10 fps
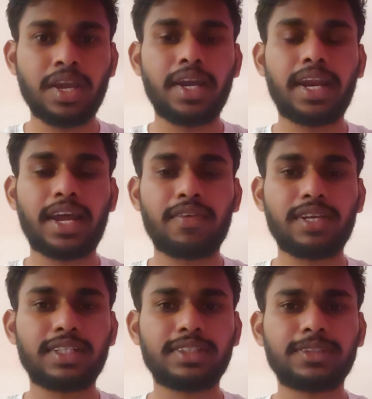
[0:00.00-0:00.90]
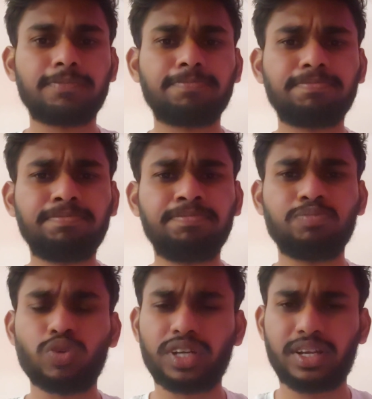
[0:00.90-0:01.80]
traveling,
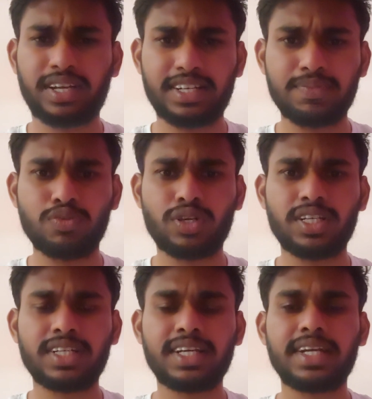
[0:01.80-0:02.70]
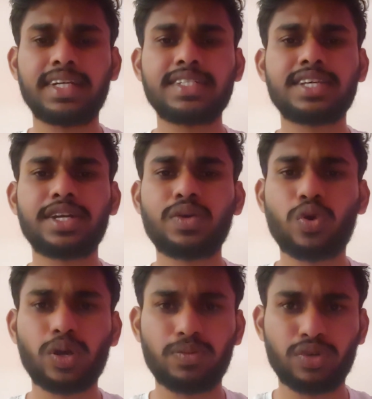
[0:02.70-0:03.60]
boot ticket, liquid tickets, and
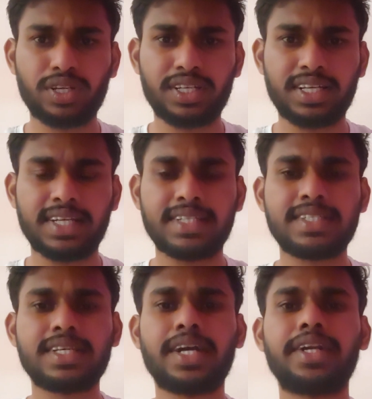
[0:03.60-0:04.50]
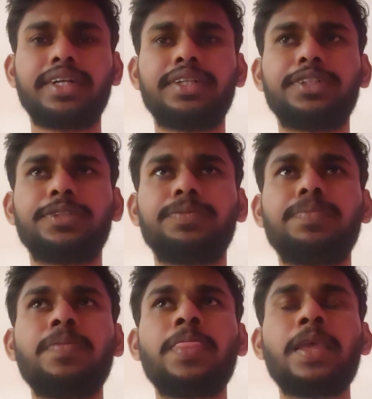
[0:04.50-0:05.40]
hotel booking tickets, and
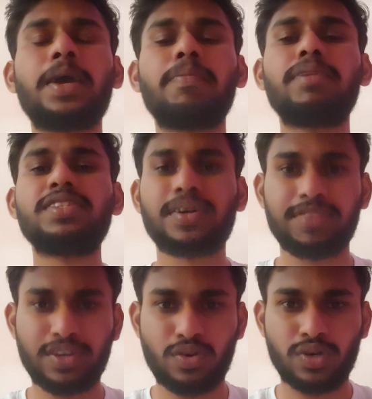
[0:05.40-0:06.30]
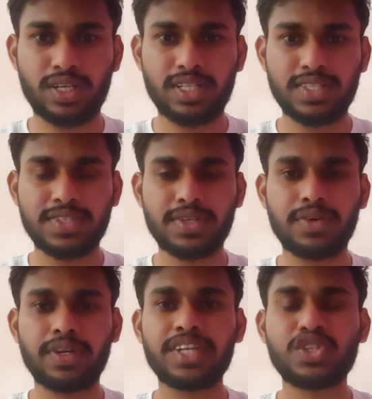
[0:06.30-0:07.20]
bills of the hotels,
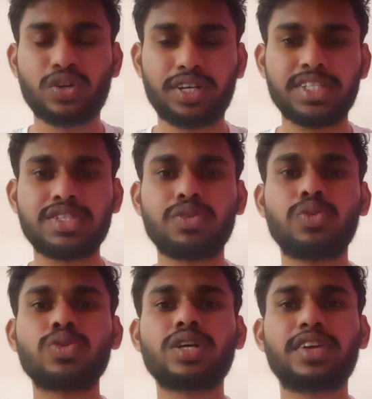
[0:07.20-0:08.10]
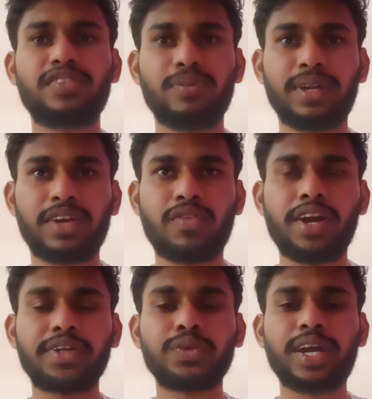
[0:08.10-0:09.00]
restaurants. So those are will be
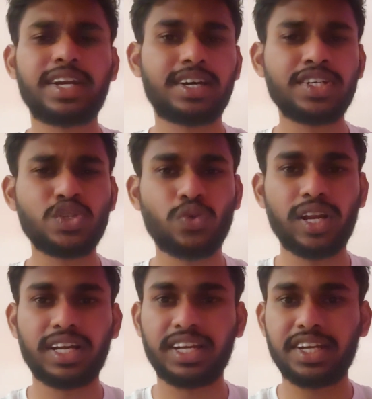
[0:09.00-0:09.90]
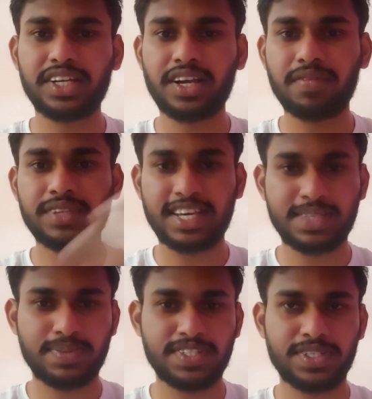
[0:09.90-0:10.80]
required to attach while creating of the
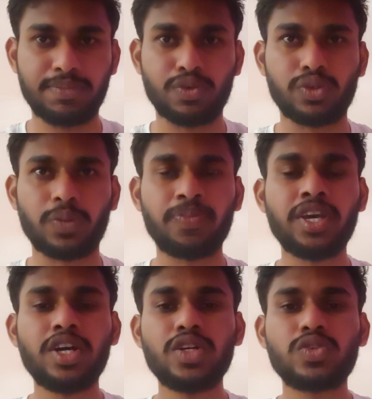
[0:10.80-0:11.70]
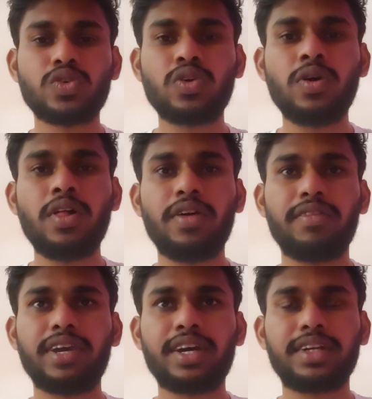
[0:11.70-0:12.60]
expense report. So
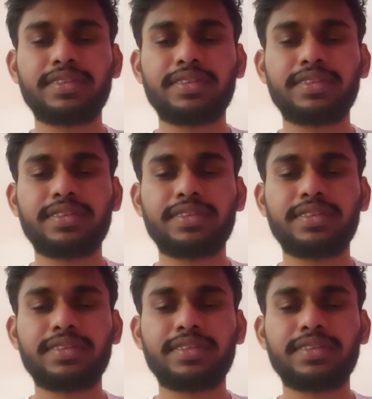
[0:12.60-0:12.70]
we are